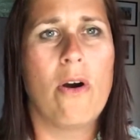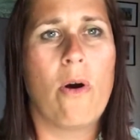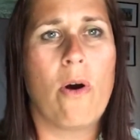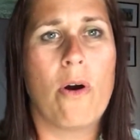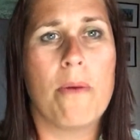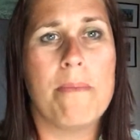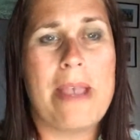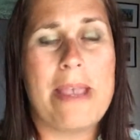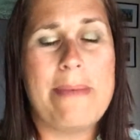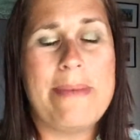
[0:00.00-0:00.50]

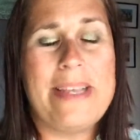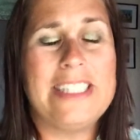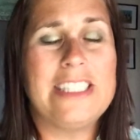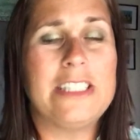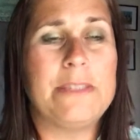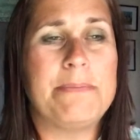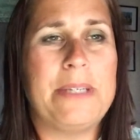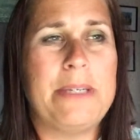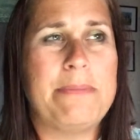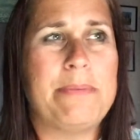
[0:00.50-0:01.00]
Or maybe
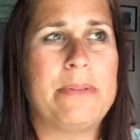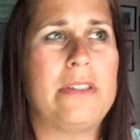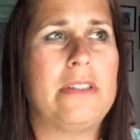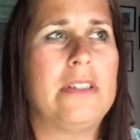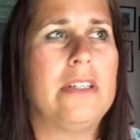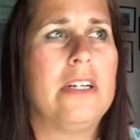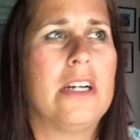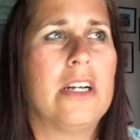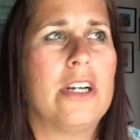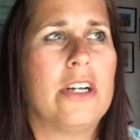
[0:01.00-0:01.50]
it's
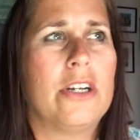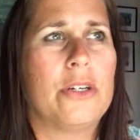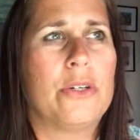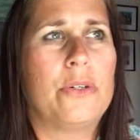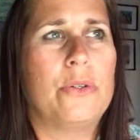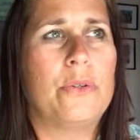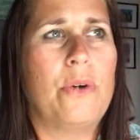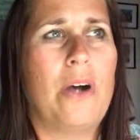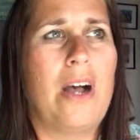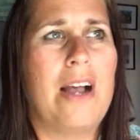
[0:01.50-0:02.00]
people
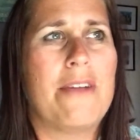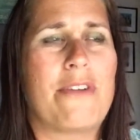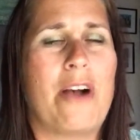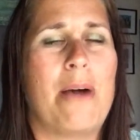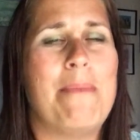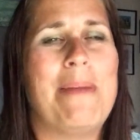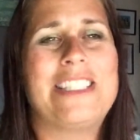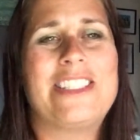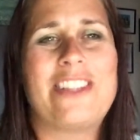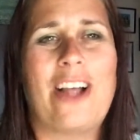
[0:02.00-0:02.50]
who I've
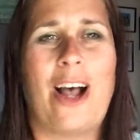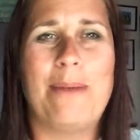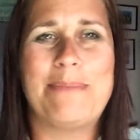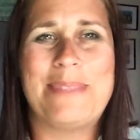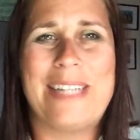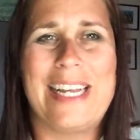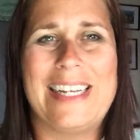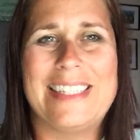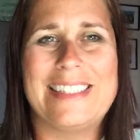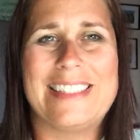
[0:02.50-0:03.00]
got my
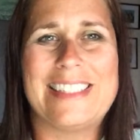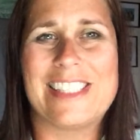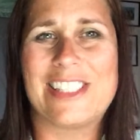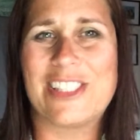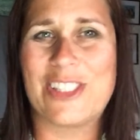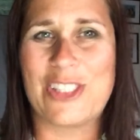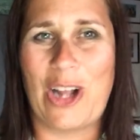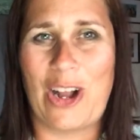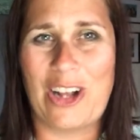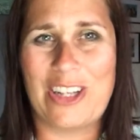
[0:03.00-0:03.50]
top 10 to
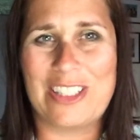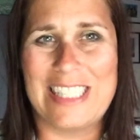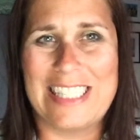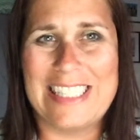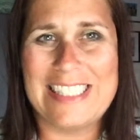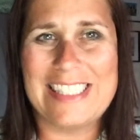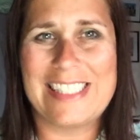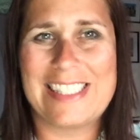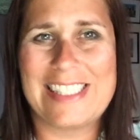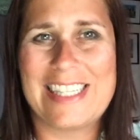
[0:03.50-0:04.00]
stock
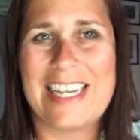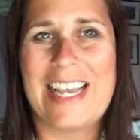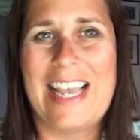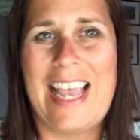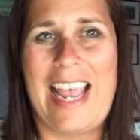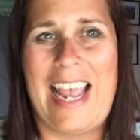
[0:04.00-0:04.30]
list,